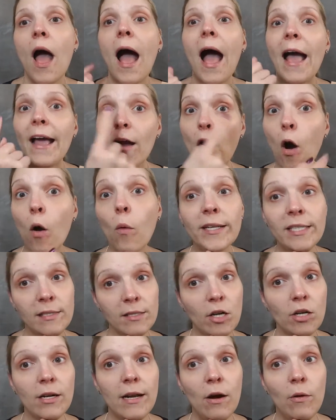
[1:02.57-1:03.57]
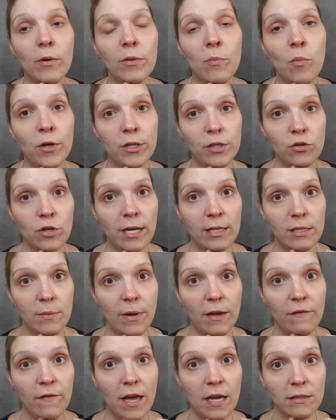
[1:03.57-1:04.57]
I always started out with moisturizing
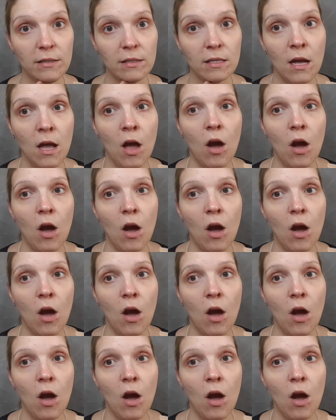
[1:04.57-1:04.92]
my face.